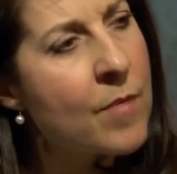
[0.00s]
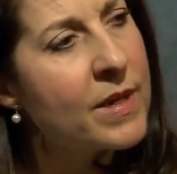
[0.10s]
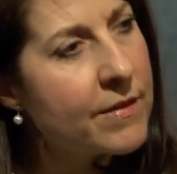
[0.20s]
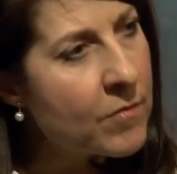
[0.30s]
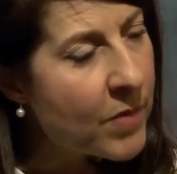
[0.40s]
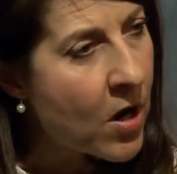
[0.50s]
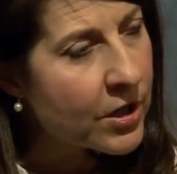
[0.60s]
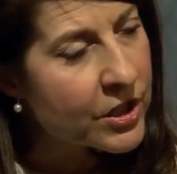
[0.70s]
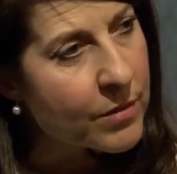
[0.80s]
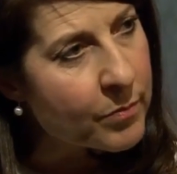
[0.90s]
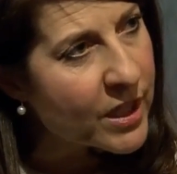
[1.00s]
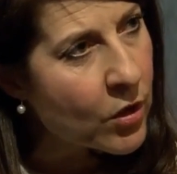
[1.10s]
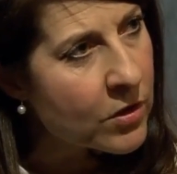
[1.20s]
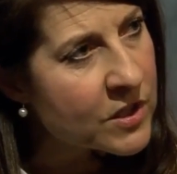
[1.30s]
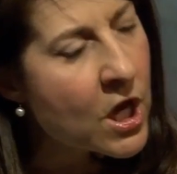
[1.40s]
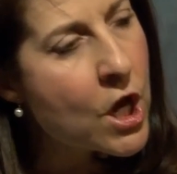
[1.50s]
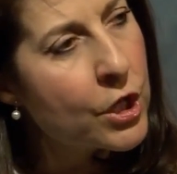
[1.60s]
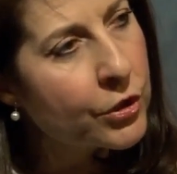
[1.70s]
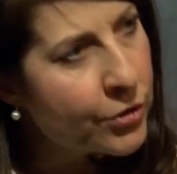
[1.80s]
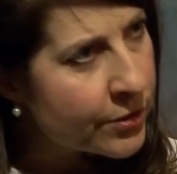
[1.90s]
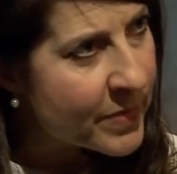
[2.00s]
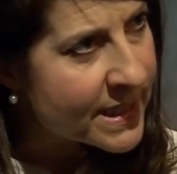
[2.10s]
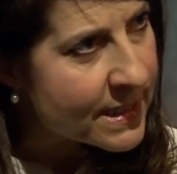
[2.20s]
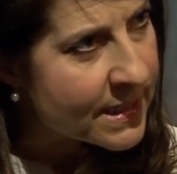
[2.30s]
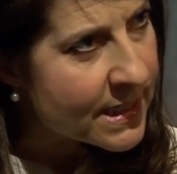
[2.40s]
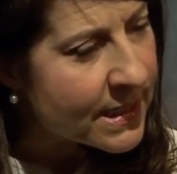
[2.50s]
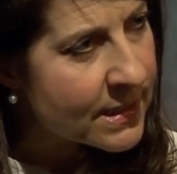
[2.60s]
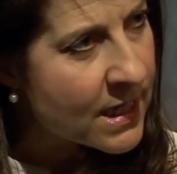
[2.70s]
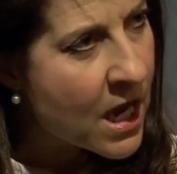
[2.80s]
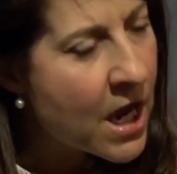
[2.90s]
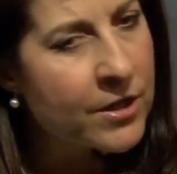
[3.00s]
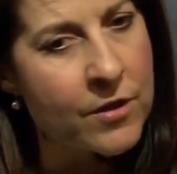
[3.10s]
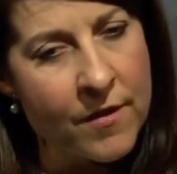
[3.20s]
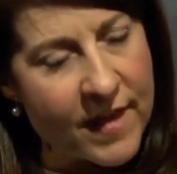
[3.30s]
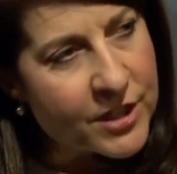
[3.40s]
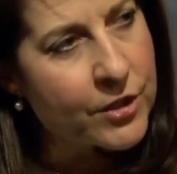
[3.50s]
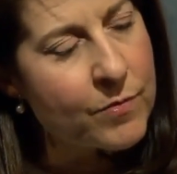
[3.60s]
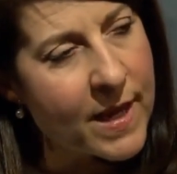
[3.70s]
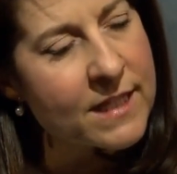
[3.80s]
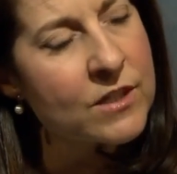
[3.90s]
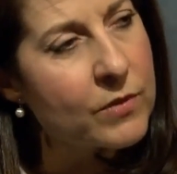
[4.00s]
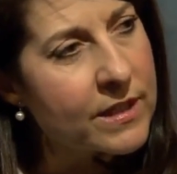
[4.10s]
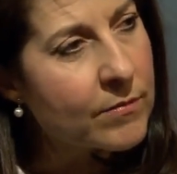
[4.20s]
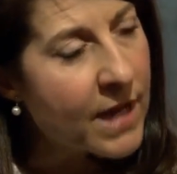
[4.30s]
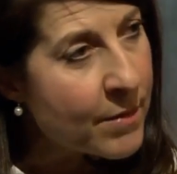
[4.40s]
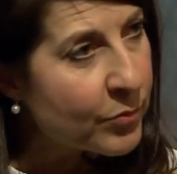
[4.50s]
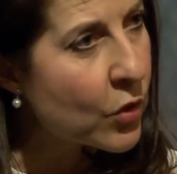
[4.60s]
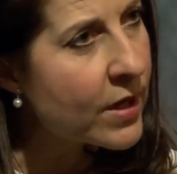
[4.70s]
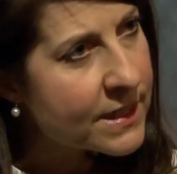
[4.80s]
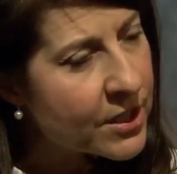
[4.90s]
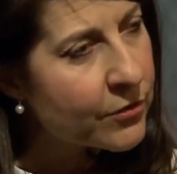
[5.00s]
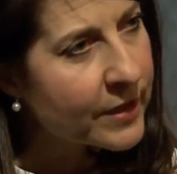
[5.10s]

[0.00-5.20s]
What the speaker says: believe in partnership because good businesses know that they do best with employers who are